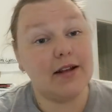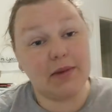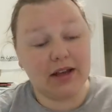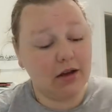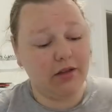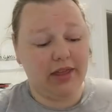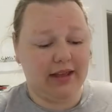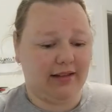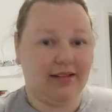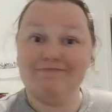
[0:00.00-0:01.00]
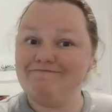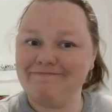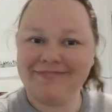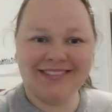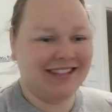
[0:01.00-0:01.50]
I'm like, oh, thanks.
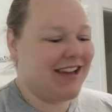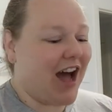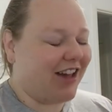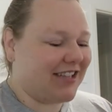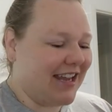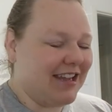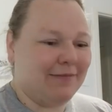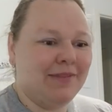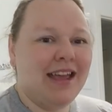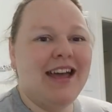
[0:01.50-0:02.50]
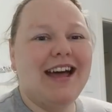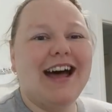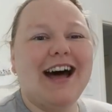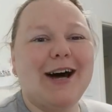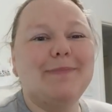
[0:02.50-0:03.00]
I'll take it.
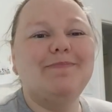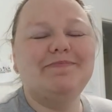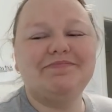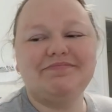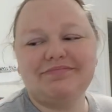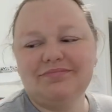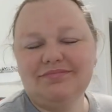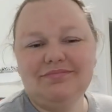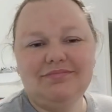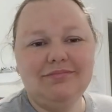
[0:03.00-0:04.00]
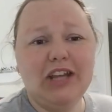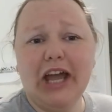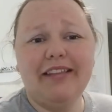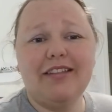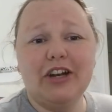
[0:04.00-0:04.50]
Um,
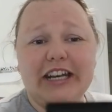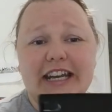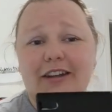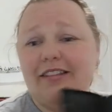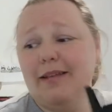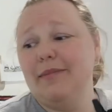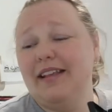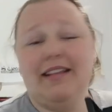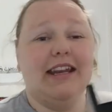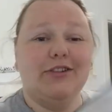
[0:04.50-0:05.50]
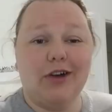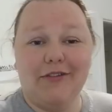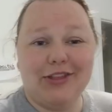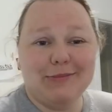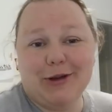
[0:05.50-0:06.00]
yeah, it's not in here, it's in my CD
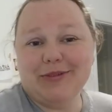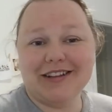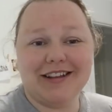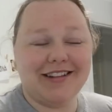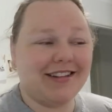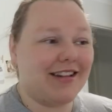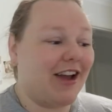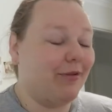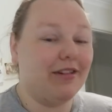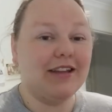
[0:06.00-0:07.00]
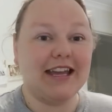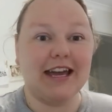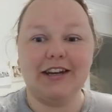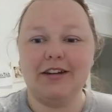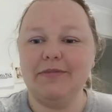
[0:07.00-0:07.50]
drive at the moment because I was looking
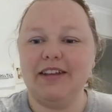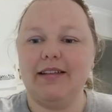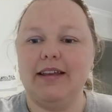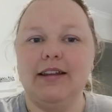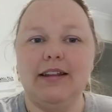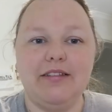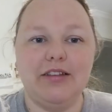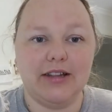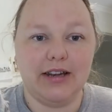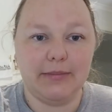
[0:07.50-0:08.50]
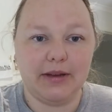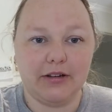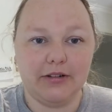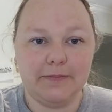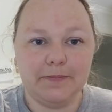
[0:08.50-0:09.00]
at it, obviously. Let's turn the light back
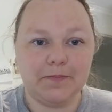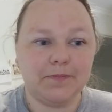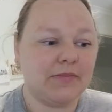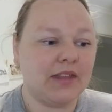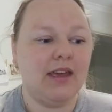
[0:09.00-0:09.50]
on.